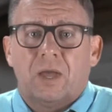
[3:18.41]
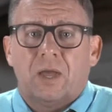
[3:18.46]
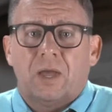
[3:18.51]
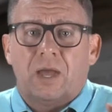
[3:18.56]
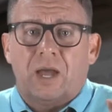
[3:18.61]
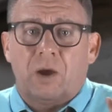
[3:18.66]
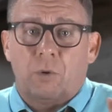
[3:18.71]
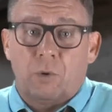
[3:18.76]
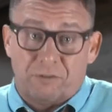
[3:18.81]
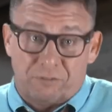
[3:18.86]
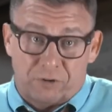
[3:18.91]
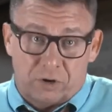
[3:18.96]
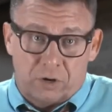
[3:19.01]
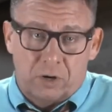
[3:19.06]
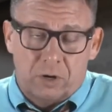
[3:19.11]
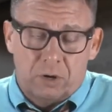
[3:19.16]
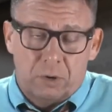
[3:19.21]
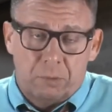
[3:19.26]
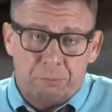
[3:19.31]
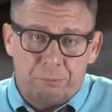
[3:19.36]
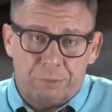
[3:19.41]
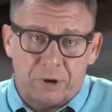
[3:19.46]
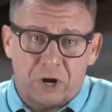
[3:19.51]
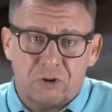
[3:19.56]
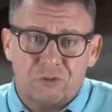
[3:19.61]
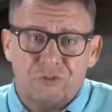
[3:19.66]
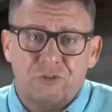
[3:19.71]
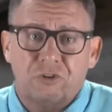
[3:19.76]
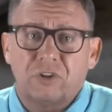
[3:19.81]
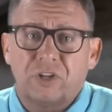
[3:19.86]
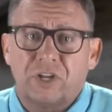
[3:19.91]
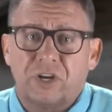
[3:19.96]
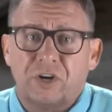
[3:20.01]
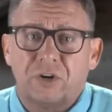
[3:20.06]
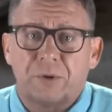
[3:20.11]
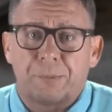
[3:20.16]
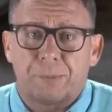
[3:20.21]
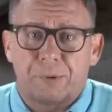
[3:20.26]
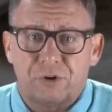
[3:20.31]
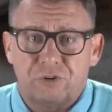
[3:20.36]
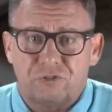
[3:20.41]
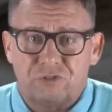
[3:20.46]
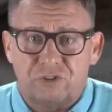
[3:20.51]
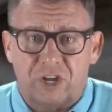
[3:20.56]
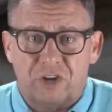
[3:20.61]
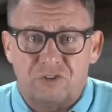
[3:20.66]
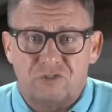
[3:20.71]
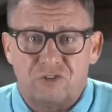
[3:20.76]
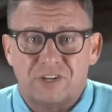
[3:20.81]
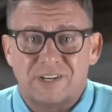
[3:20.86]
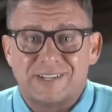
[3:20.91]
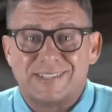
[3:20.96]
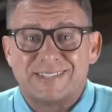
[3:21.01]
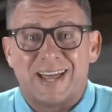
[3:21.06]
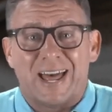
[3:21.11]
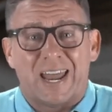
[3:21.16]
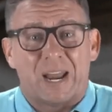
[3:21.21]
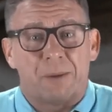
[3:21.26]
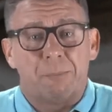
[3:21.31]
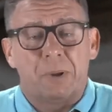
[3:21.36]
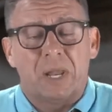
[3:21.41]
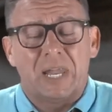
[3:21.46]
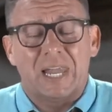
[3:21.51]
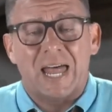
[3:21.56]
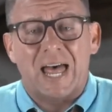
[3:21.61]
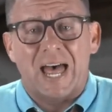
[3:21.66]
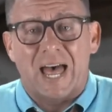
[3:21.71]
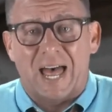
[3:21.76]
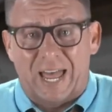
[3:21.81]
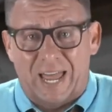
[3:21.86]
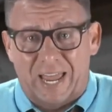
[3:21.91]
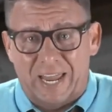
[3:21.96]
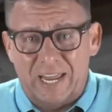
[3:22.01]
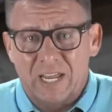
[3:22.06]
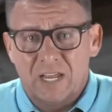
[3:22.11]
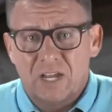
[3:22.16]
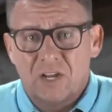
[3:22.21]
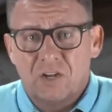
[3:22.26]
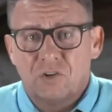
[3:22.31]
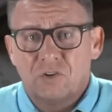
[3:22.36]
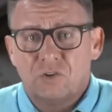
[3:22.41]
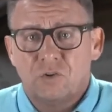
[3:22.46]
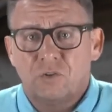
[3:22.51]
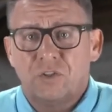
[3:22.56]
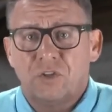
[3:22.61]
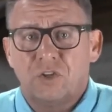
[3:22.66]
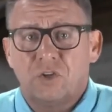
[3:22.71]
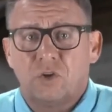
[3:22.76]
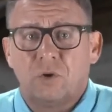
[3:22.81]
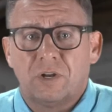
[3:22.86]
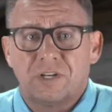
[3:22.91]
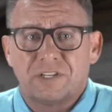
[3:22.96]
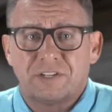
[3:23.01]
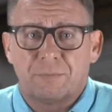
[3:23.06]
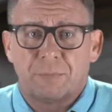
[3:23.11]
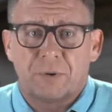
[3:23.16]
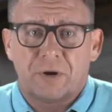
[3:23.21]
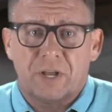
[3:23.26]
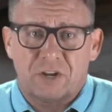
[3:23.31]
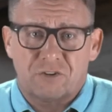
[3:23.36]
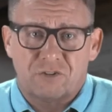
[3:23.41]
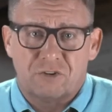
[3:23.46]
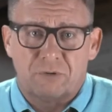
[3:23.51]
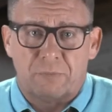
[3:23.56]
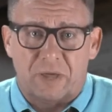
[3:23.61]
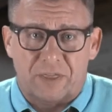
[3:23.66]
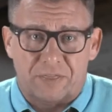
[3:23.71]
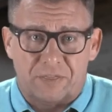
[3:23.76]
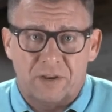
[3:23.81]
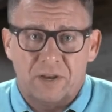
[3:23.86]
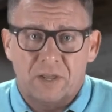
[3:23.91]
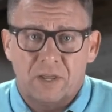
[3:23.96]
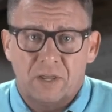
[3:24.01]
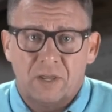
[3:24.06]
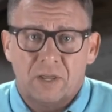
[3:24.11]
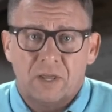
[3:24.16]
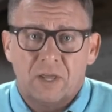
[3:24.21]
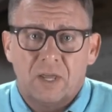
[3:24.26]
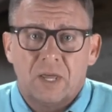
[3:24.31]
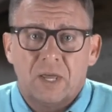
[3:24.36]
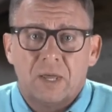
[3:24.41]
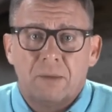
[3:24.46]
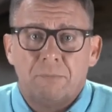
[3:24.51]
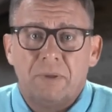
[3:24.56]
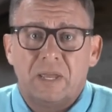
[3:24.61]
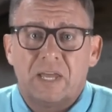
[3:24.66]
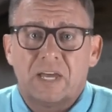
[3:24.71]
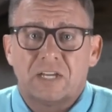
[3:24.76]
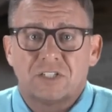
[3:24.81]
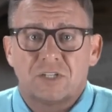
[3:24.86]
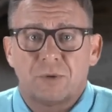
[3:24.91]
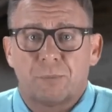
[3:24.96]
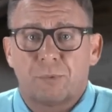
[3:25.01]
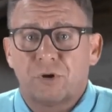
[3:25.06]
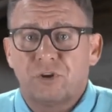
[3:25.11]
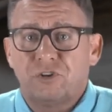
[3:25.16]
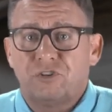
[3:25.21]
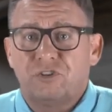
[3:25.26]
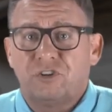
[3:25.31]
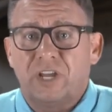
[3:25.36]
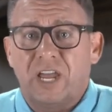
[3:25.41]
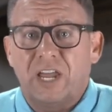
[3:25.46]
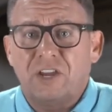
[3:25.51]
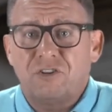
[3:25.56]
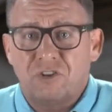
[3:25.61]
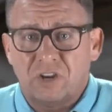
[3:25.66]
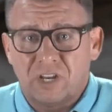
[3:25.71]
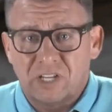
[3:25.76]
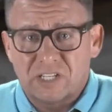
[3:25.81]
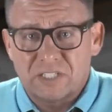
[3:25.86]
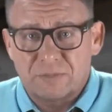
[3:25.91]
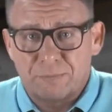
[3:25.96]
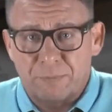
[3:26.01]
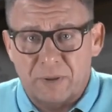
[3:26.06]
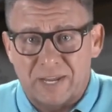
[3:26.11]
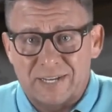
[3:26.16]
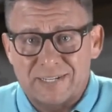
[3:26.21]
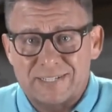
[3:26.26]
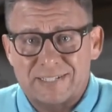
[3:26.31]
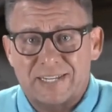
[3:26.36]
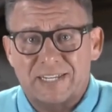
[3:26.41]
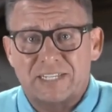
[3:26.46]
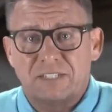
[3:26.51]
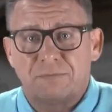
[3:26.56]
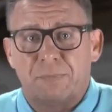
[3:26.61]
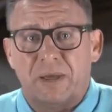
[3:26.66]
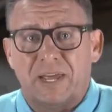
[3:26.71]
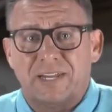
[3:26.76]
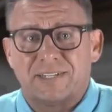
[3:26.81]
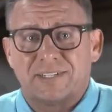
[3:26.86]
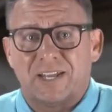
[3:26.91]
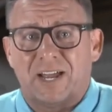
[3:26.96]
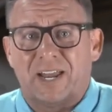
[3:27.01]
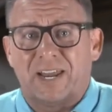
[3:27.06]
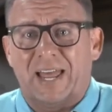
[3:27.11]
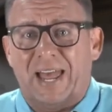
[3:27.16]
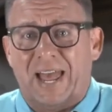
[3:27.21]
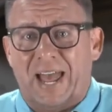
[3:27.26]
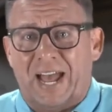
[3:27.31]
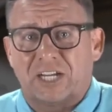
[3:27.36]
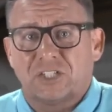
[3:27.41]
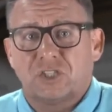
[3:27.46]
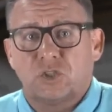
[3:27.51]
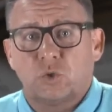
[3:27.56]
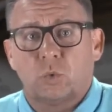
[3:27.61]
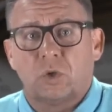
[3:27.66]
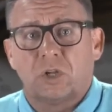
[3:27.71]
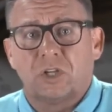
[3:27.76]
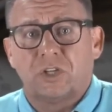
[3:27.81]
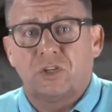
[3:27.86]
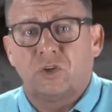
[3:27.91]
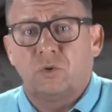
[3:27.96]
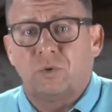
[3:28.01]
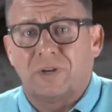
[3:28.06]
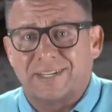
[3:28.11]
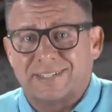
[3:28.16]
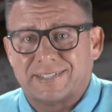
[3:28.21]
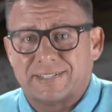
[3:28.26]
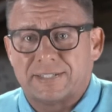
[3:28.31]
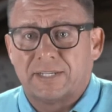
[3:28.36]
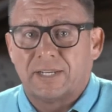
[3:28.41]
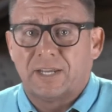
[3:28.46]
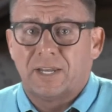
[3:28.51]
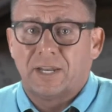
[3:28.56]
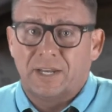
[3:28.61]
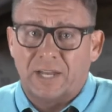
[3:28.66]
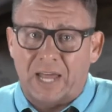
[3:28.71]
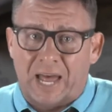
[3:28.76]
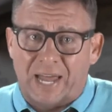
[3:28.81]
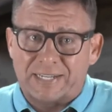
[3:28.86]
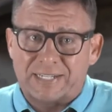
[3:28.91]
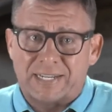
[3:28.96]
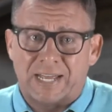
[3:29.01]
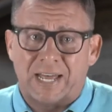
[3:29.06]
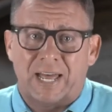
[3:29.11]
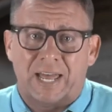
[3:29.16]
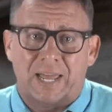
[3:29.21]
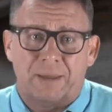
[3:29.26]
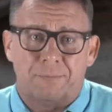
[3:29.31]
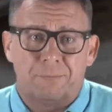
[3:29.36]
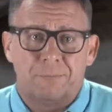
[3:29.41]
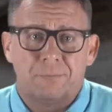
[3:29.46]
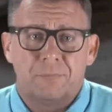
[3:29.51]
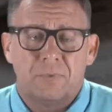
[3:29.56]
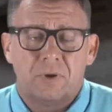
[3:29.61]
However, partial year depreciation does not apply to the units of production method because depreciation expense is based on actual units, not time.